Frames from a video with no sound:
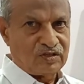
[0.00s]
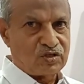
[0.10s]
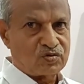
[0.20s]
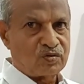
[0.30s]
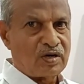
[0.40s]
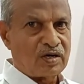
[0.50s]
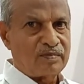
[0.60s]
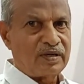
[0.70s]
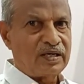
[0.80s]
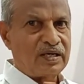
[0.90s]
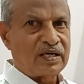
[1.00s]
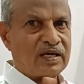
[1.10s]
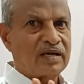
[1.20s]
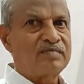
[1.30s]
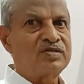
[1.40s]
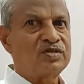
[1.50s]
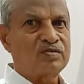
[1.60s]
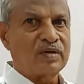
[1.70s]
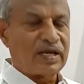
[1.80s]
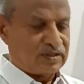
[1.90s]
There should not be any clumsy
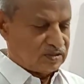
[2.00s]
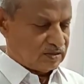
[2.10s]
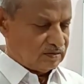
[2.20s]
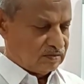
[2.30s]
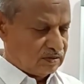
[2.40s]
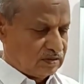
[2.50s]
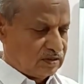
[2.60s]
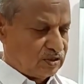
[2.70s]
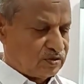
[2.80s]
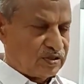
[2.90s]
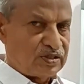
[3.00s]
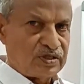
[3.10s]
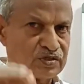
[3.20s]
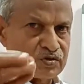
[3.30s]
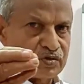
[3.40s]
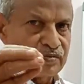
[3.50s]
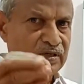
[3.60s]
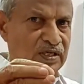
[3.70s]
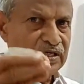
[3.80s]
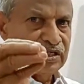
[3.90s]
to write. It should
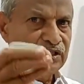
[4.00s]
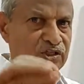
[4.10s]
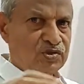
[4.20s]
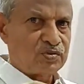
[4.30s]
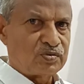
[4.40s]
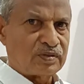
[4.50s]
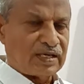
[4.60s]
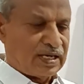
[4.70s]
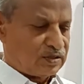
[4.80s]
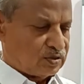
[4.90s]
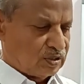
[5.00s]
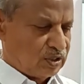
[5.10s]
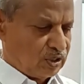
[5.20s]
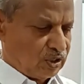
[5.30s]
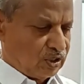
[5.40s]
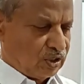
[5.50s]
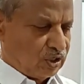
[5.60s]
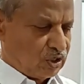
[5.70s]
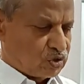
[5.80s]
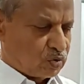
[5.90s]
be easy to write.
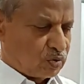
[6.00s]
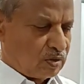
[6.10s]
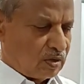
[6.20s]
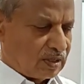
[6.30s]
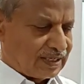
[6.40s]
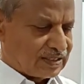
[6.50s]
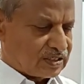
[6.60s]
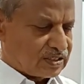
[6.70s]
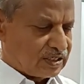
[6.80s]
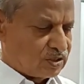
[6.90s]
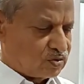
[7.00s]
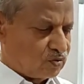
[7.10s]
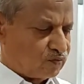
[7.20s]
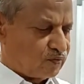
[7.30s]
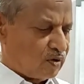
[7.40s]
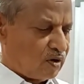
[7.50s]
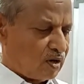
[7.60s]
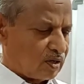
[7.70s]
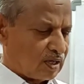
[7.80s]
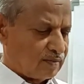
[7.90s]
It should not ascend too
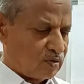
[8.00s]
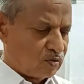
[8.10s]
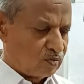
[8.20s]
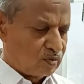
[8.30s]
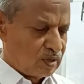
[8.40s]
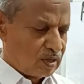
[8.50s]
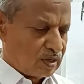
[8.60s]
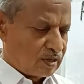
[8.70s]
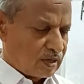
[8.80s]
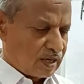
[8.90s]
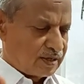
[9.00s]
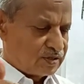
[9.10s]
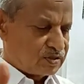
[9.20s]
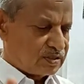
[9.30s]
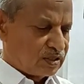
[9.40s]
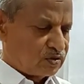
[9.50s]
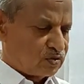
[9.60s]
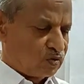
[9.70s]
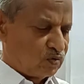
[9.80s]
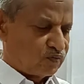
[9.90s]
far above nor descend
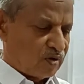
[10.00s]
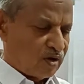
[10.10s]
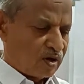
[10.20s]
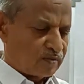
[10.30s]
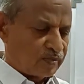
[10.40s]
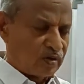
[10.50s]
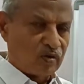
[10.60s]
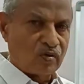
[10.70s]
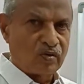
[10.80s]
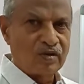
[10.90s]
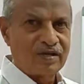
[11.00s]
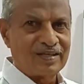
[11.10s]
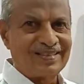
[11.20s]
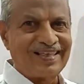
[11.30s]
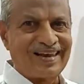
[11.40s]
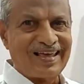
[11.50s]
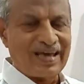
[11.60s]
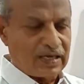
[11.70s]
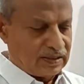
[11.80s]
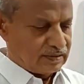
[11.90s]
too far below the
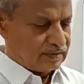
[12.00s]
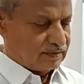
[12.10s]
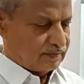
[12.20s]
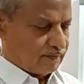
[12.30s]
line.